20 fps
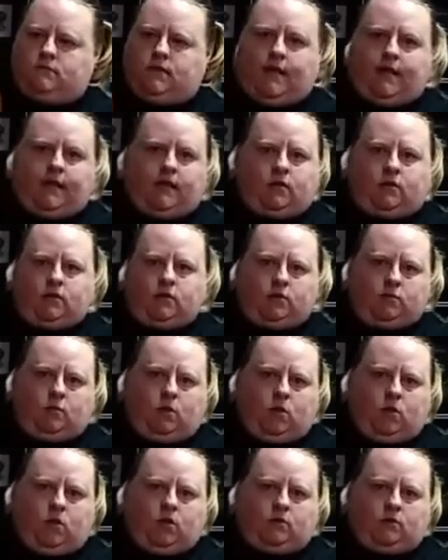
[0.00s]
hang it on your
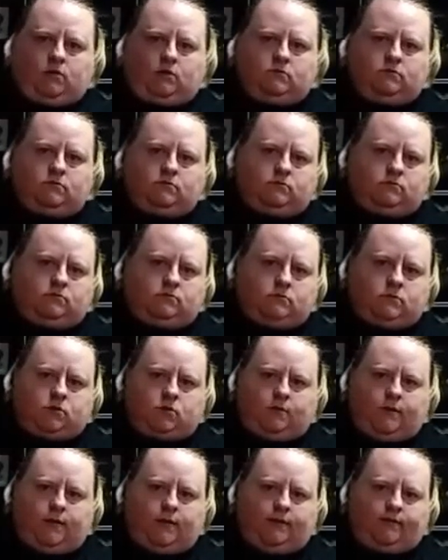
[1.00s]
wall
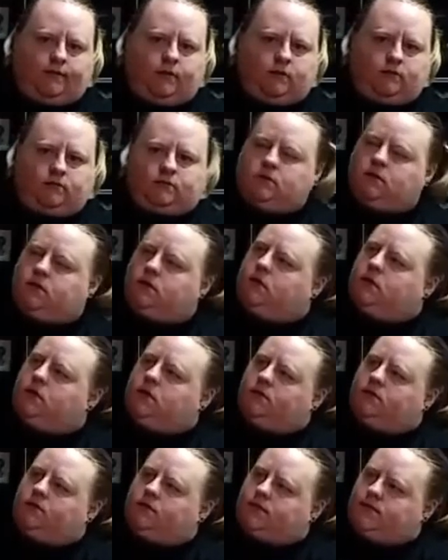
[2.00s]
or whatever
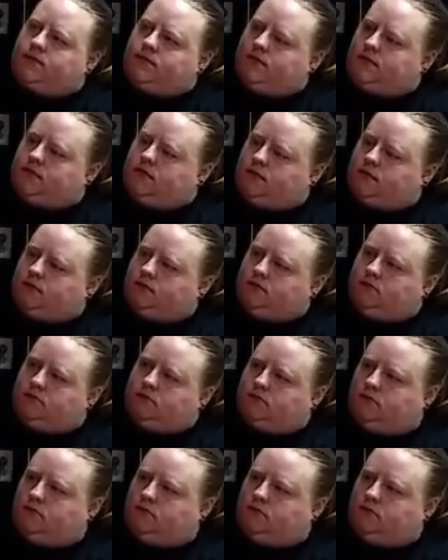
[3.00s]
for the season.